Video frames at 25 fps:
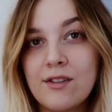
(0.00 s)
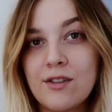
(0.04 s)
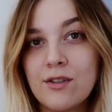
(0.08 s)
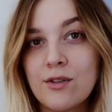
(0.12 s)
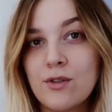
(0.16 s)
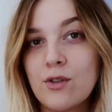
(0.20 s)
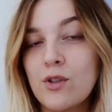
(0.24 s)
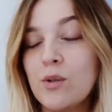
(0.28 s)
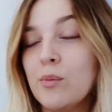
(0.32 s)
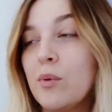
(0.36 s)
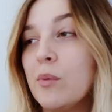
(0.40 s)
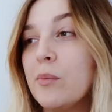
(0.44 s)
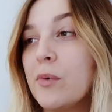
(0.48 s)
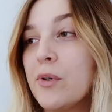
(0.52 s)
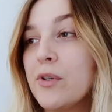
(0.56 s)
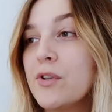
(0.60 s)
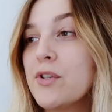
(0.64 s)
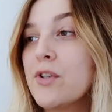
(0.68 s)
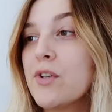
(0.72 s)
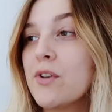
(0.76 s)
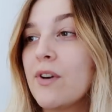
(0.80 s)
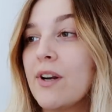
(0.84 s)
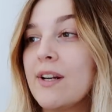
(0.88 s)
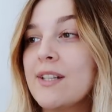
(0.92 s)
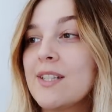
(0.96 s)
just a normal
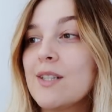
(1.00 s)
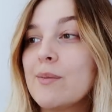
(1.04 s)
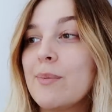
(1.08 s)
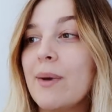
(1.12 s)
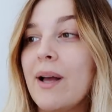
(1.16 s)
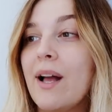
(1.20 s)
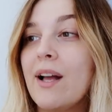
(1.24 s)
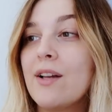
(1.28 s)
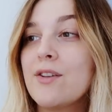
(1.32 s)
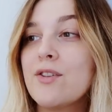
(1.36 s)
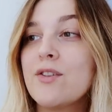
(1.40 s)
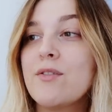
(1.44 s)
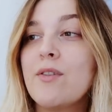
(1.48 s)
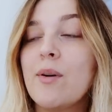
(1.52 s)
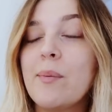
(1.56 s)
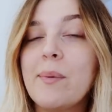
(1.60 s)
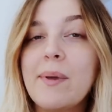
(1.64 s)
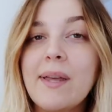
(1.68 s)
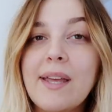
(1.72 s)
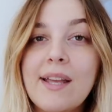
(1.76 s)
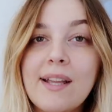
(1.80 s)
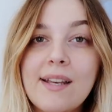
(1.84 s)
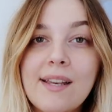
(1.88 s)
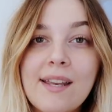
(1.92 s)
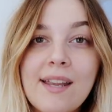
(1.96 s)
moisturizer, but as you rub
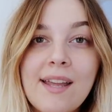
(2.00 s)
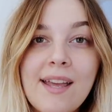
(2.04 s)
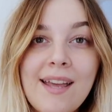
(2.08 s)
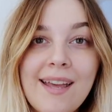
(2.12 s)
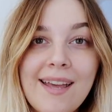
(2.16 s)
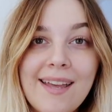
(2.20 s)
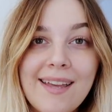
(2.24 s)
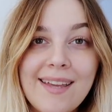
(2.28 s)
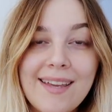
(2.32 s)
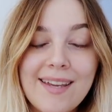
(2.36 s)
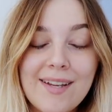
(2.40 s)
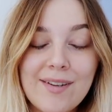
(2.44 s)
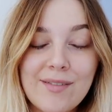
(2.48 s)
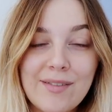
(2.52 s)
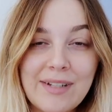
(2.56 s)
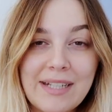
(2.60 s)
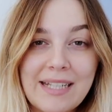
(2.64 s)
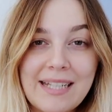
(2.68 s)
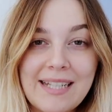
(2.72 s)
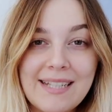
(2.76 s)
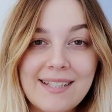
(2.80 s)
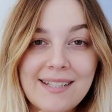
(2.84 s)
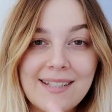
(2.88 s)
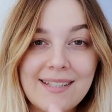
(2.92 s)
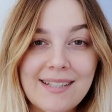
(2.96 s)
it in, it
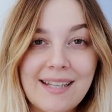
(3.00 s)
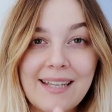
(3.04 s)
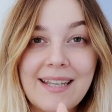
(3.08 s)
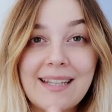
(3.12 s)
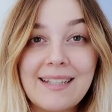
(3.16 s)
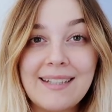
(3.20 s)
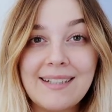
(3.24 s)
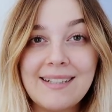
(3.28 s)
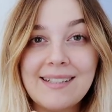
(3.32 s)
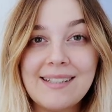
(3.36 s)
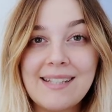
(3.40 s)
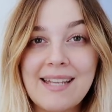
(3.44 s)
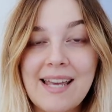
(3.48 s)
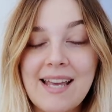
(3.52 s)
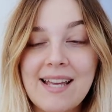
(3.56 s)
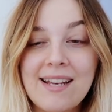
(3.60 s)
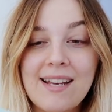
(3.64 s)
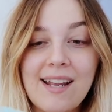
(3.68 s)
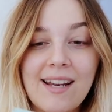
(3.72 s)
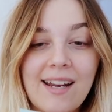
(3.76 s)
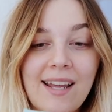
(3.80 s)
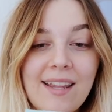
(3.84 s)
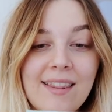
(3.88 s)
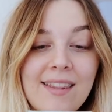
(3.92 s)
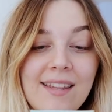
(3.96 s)
releases like a little
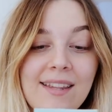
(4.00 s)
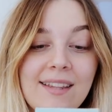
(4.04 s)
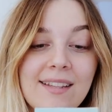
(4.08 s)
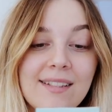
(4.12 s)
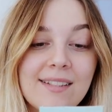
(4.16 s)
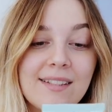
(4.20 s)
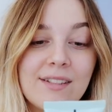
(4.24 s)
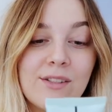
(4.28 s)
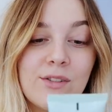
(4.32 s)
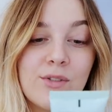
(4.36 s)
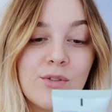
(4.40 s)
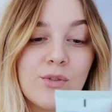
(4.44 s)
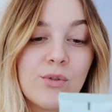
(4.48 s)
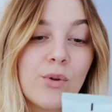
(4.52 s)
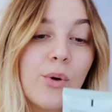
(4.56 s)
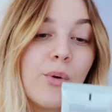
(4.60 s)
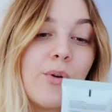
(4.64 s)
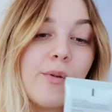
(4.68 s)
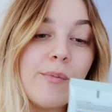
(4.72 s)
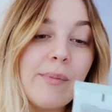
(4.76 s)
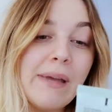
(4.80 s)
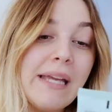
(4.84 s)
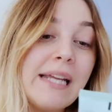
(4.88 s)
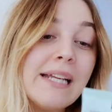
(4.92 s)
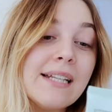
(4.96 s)
tin, and I think this is so
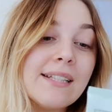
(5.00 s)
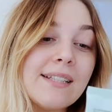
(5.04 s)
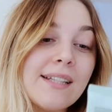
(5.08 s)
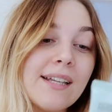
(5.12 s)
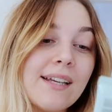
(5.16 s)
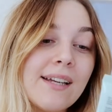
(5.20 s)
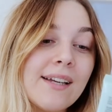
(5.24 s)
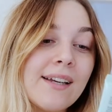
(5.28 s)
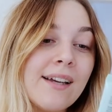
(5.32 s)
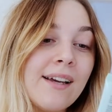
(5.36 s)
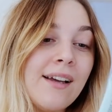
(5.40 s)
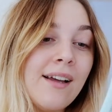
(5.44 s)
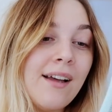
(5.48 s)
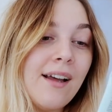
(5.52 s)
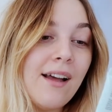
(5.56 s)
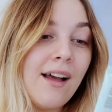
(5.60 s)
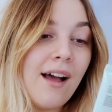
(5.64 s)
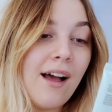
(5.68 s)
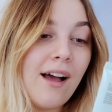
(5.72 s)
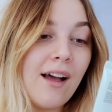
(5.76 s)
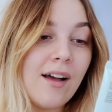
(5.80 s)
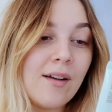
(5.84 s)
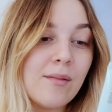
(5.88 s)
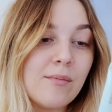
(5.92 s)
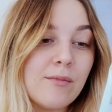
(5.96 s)
amazing
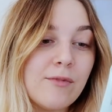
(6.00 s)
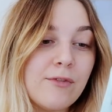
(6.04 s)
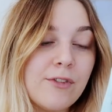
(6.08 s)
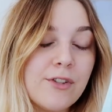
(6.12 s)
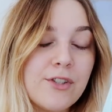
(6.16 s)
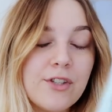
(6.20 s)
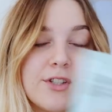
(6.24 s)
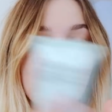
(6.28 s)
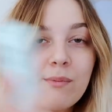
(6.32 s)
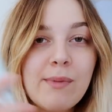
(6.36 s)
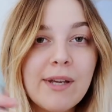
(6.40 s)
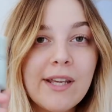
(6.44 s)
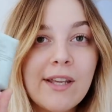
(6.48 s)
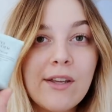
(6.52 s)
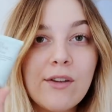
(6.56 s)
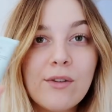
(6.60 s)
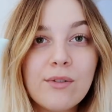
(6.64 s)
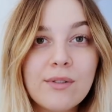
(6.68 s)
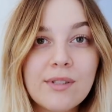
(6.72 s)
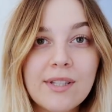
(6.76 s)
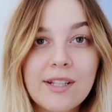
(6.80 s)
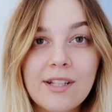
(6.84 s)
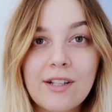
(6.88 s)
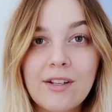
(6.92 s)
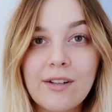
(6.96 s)
for just making
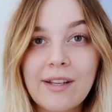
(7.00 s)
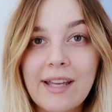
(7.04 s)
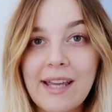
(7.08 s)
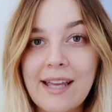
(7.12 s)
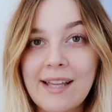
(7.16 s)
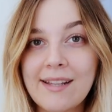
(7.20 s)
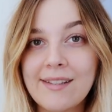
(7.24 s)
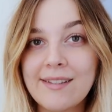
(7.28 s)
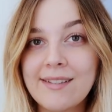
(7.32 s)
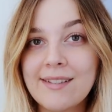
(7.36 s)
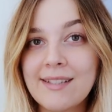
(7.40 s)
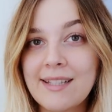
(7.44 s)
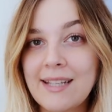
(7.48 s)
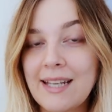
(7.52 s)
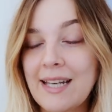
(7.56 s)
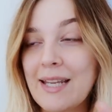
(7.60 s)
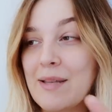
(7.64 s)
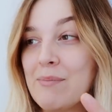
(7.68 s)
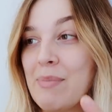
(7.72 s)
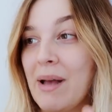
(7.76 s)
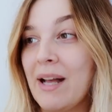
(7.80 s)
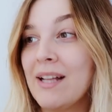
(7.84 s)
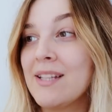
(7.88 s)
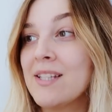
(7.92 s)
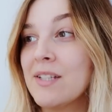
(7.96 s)
your skin look
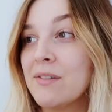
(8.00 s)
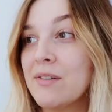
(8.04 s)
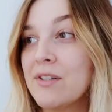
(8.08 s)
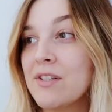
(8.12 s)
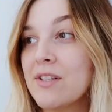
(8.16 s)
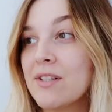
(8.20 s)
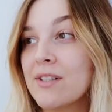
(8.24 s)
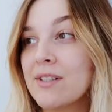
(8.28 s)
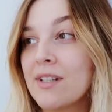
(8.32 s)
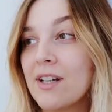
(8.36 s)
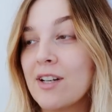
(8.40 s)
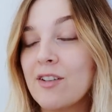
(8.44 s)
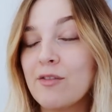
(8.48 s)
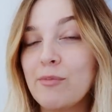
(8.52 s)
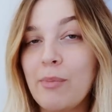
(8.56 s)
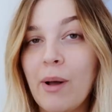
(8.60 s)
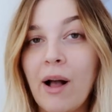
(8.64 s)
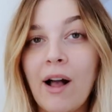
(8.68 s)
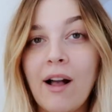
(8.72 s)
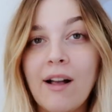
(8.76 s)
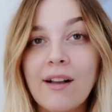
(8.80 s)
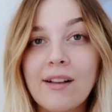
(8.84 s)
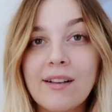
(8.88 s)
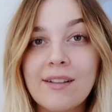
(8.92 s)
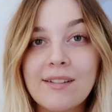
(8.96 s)
instantly better. It just kind of
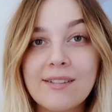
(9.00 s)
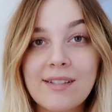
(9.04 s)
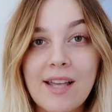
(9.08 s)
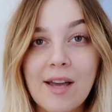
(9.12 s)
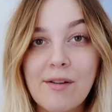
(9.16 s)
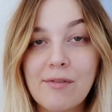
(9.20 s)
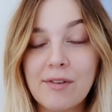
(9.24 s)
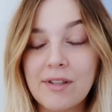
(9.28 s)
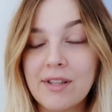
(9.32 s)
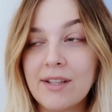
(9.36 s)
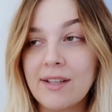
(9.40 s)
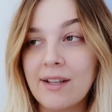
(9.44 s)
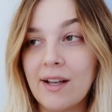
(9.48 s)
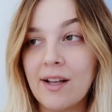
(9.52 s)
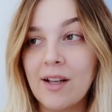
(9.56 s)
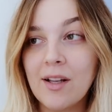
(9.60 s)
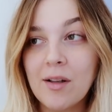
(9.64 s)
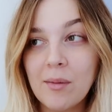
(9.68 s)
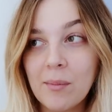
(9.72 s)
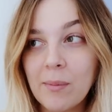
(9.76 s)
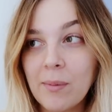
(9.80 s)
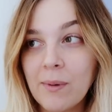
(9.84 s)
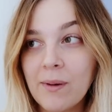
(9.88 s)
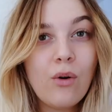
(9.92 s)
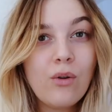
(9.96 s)
perks everything
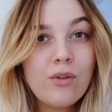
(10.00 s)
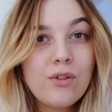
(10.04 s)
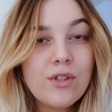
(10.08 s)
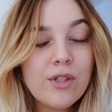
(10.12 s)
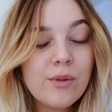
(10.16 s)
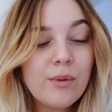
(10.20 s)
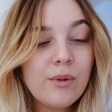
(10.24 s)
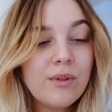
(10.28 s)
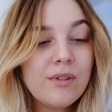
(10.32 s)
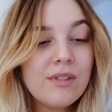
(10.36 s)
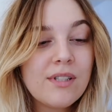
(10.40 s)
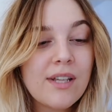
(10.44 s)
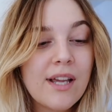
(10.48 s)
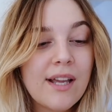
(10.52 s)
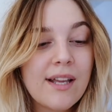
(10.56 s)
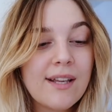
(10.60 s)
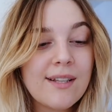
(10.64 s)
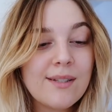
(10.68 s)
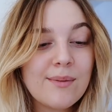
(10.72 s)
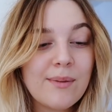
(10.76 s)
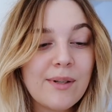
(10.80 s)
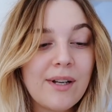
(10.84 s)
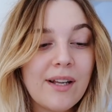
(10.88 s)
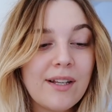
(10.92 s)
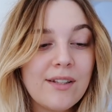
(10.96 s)
up. Also, on
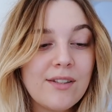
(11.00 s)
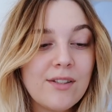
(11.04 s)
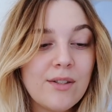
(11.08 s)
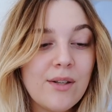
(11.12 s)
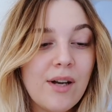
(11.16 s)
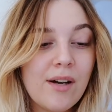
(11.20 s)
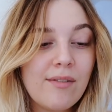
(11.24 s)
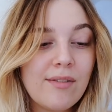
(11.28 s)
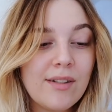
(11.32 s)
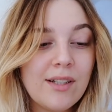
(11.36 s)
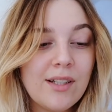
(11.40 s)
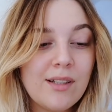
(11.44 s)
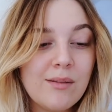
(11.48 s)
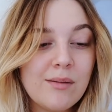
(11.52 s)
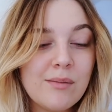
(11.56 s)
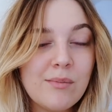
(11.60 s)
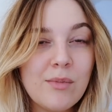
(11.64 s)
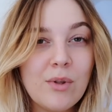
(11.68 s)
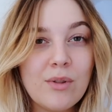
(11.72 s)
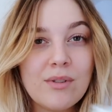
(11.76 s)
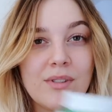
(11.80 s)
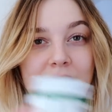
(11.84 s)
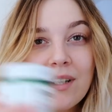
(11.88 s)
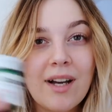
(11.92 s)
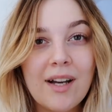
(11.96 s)
days when I do have a little bit
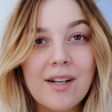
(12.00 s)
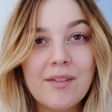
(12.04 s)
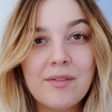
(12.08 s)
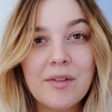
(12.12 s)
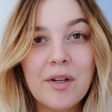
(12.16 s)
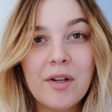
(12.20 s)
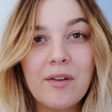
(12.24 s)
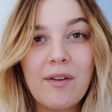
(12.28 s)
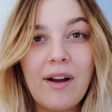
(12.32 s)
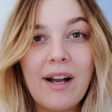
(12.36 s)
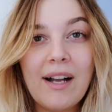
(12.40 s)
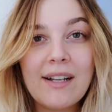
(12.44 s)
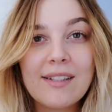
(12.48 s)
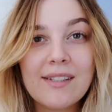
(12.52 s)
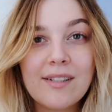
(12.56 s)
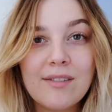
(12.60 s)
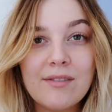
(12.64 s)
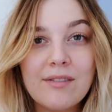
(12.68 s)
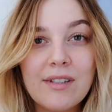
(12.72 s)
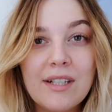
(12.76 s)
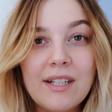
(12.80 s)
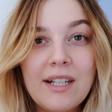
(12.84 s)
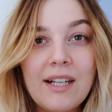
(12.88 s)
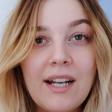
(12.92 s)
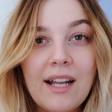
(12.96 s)
more to kind of correct, I
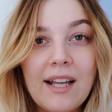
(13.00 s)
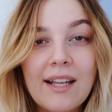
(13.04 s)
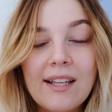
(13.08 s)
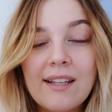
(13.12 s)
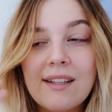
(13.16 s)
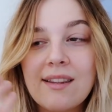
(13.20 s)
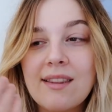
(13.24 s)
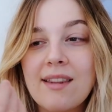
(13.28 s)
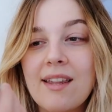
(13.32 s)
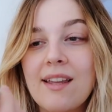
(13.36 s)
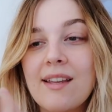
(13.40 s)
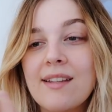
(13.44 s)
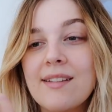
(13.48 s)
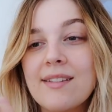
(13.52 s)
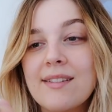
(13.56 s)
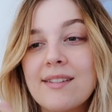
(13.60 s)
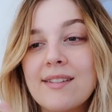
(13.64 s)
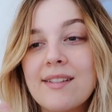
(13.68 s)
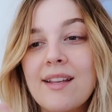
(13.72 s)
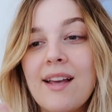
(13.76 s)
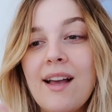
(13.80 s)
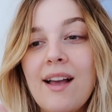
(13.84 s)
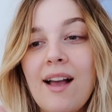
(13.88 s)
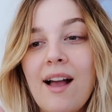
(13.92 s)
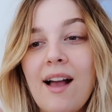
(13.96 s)
really like
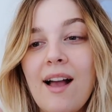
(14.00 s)
this